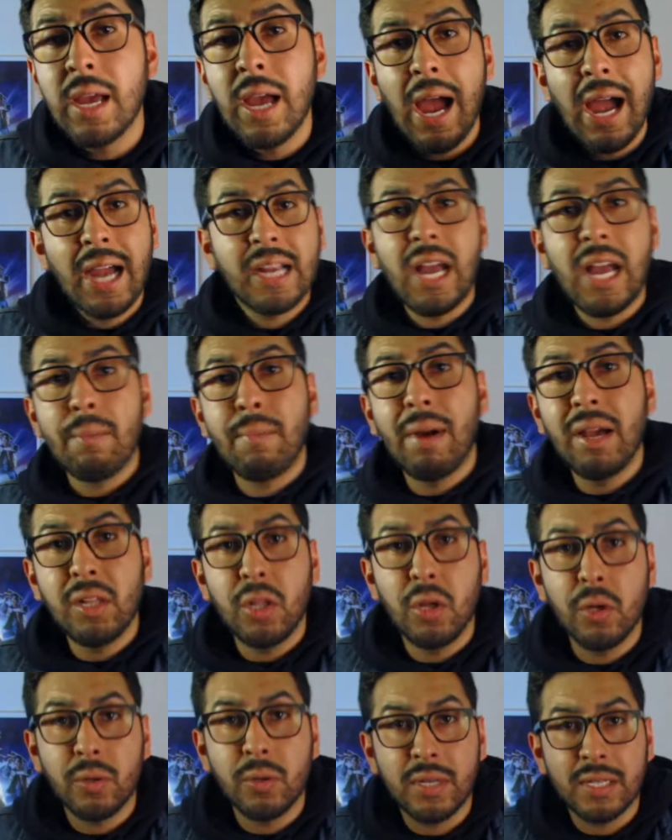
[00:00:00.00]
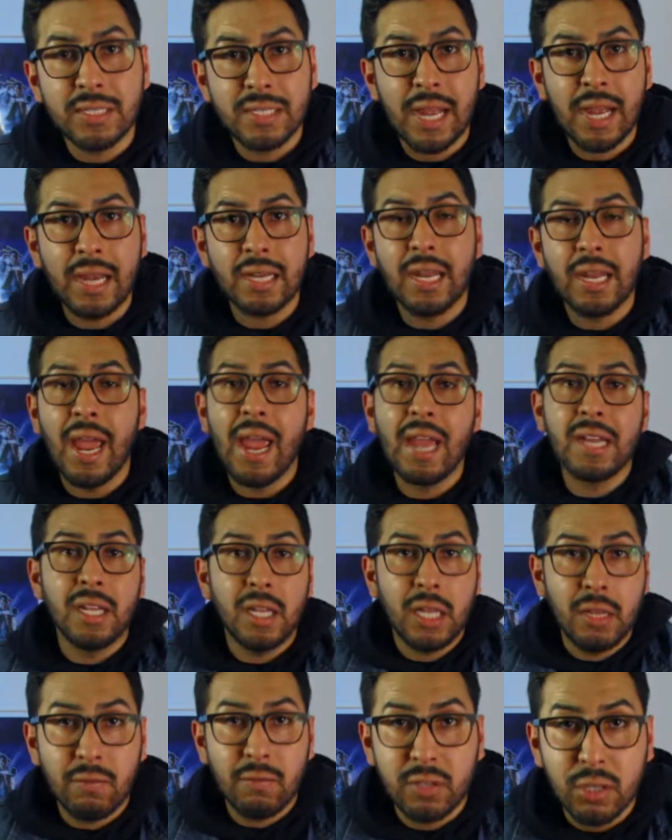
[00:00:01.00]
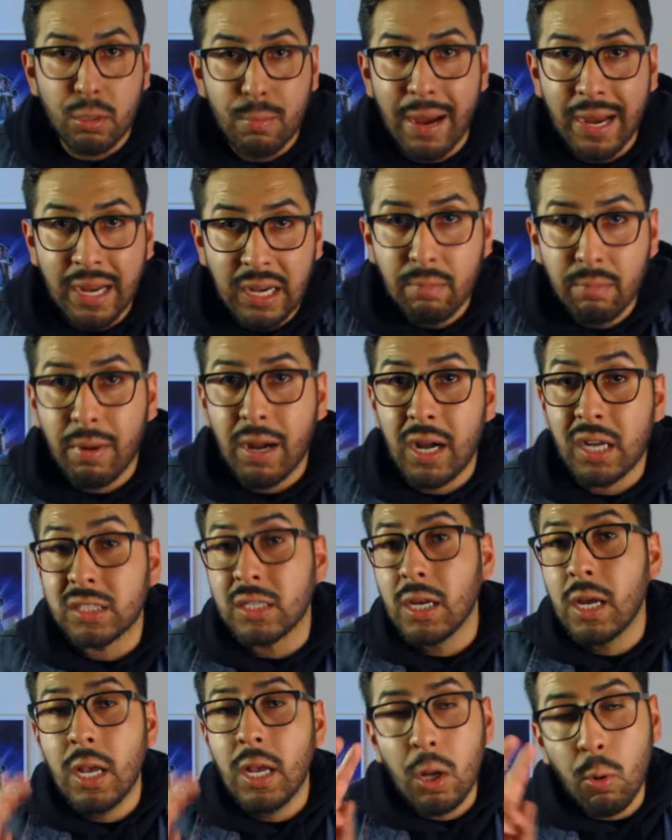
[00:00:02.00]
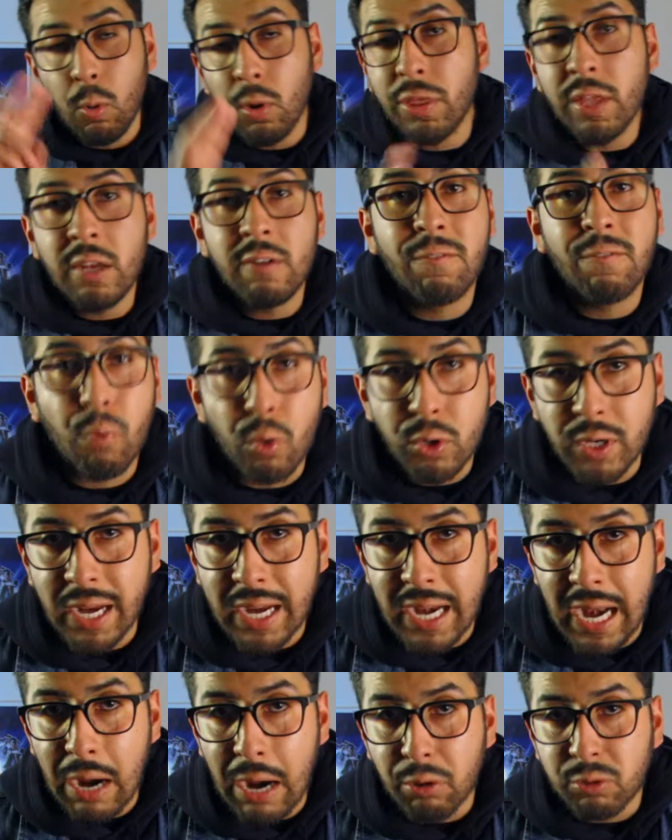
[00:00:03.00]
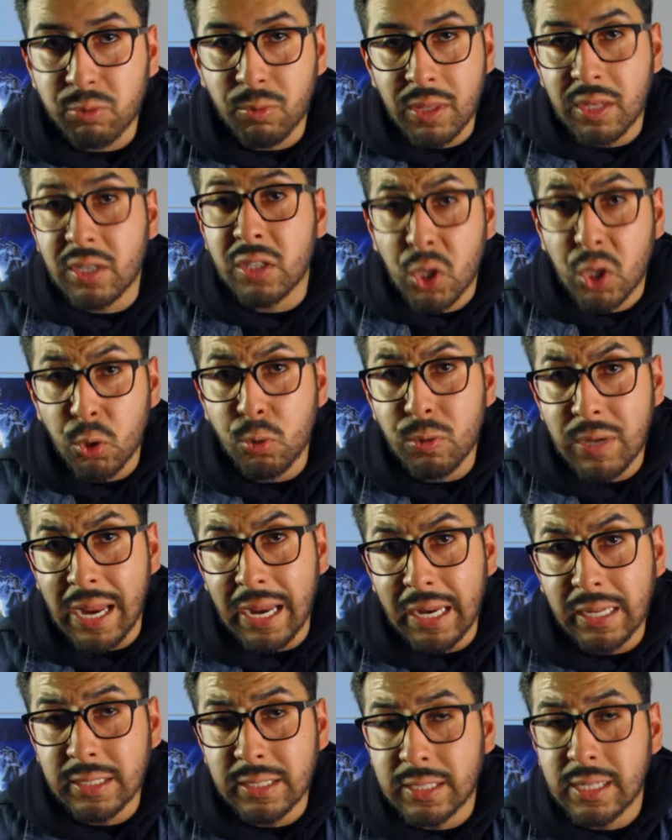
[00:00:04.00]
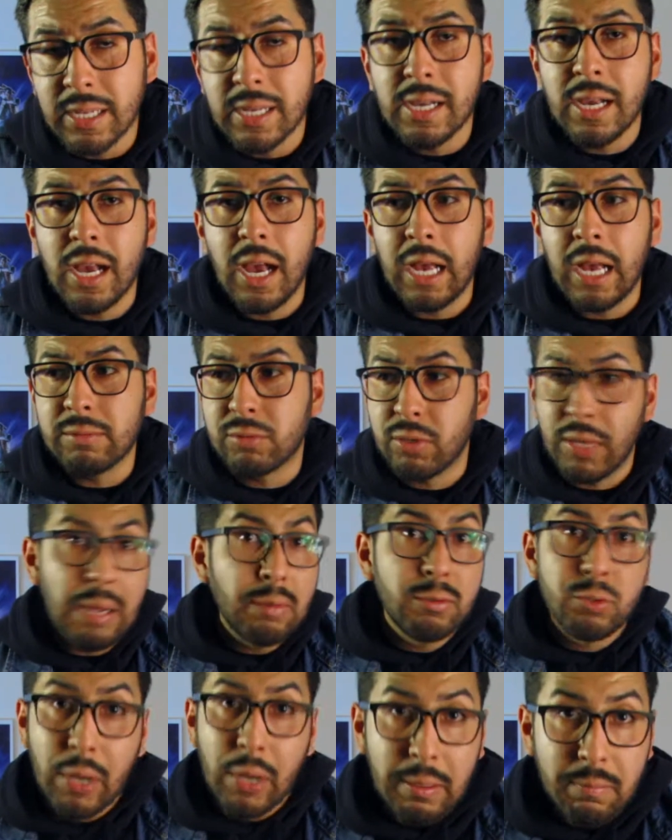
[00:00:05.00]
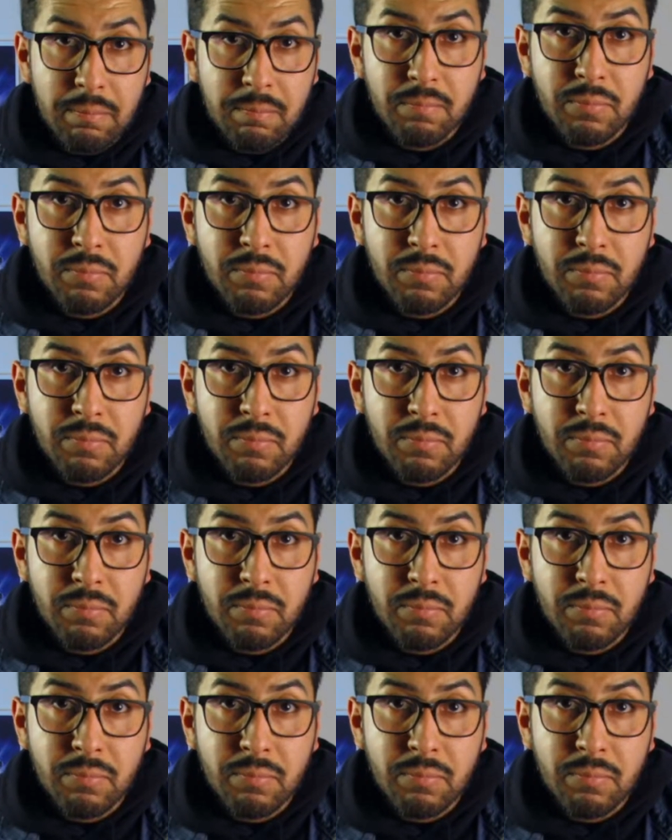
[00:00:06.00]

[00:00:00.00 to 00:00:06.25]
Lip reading: I got my logo designed and delivered to my inbox within 48 hours, within 2 days. So that was great.